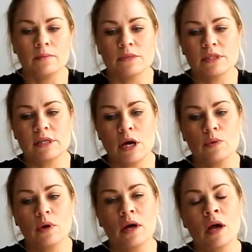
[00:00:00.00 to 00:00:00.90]

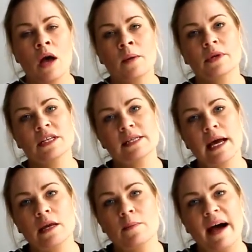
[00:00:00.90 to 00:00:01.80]
So I'm going to
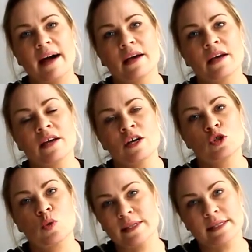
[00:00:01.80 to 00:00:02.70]
take you back
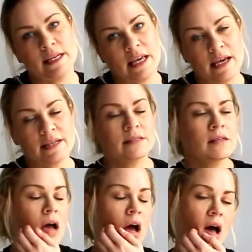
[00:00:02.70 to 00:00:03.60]
20
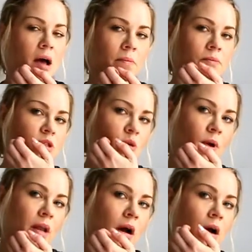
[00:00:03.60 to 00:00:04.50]
years to
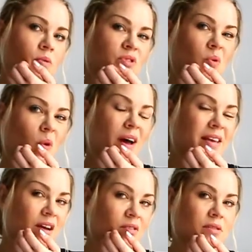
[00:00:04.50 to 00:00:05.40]
when I was quite
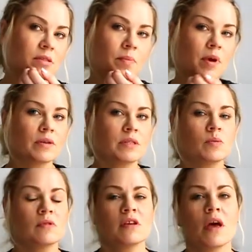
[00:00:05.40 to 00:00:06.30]
young, to be honest
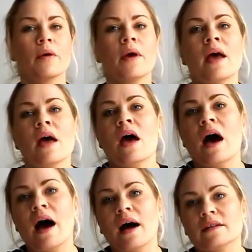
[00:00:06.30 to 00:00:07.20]
with you,
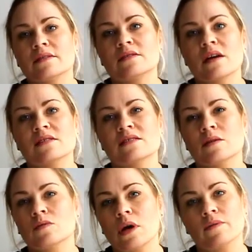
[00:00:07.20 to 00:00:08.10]
and I
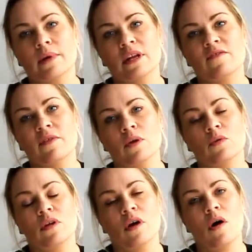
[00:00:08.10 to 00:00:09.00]
still don't really feel
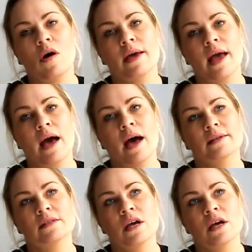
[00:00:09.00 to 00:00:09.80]
that I had